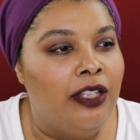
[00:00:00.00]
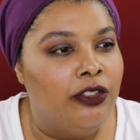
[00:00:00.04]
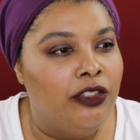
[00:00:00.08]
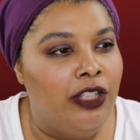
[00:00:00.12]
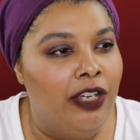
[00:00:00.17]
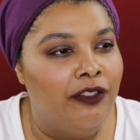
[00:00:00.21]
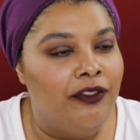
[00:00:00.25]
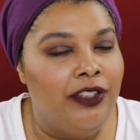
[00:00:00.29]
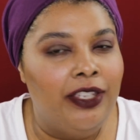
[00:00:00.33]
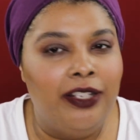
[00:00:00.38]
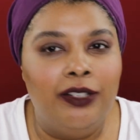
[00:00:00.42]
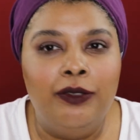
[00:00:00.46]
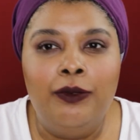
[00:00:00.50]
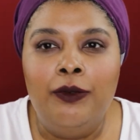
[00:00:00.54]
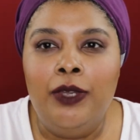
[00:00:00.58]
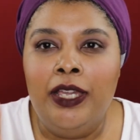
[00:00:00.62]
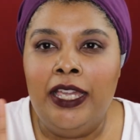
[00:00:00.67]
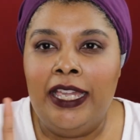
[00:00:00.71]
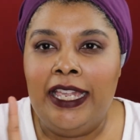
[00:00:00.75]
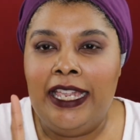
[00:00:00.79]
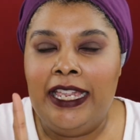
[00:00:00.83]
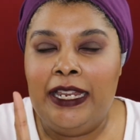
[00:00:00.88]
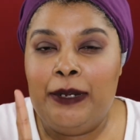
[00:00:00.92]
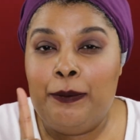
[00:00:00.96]
love it.
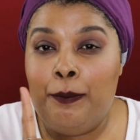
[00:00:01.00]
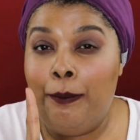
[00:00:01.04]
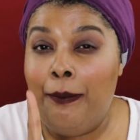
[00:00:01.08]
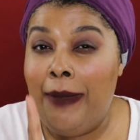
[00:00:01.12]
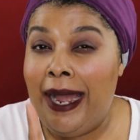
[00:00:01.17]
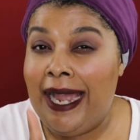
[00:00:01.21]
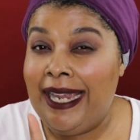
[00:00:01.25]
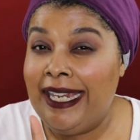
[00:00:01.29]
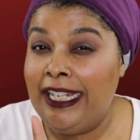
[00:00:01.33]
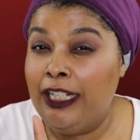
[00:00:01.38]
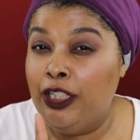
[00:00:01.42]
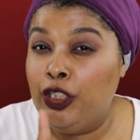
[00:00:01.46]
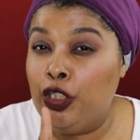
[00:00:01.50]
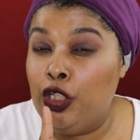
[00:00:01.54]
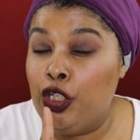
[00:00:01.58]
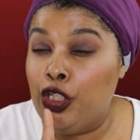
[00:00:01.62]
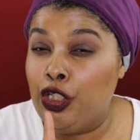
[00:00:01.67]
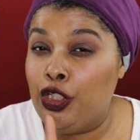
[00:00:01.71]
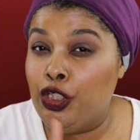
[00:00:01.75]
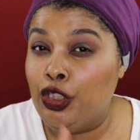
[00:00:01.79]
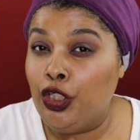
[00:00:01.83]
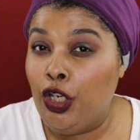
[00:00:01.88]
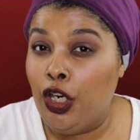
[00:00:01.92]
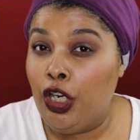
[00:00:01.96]
It might
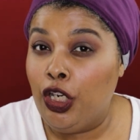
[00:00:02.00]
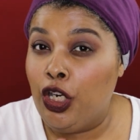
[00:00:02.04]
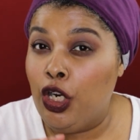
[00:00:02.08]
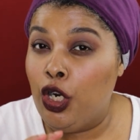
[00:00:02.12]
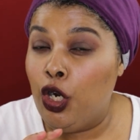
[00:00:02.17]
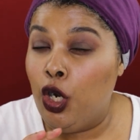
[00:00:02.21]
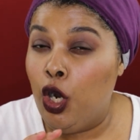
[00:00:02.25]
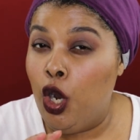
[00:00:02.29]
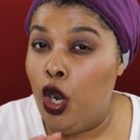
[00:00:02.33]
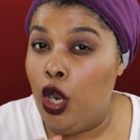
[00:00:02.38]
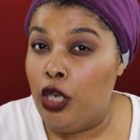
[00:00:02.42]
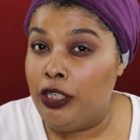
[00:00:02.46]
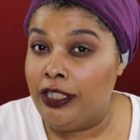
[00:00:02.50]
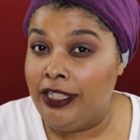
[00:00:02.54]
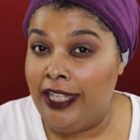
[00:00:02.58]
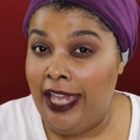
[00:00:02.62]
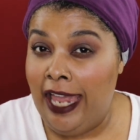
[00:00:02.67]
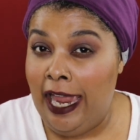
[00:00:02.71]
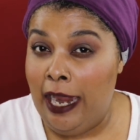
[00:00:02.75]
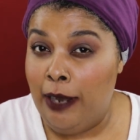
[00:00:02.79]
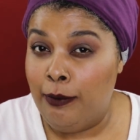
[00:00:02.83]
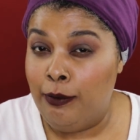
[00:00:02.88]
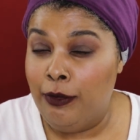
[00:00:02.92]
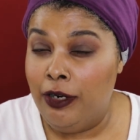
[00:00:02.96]
look darker on
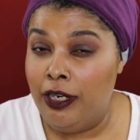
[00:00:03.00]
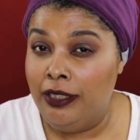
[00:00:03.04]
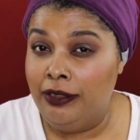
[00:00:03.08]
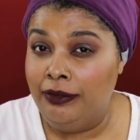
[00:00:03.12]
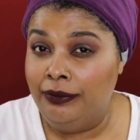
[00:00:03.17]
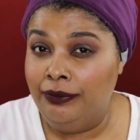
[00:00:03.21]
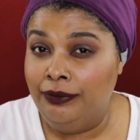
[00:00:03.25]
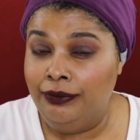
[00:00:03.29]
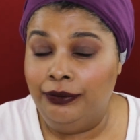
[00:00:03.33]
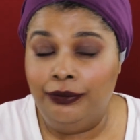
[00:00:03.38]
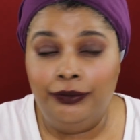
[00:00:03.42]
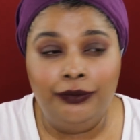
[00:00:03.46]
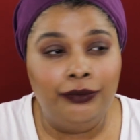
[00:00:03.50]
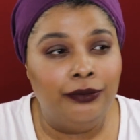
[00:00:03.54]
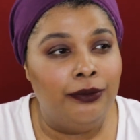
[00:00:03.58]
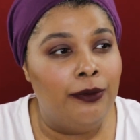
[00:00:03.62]
camera.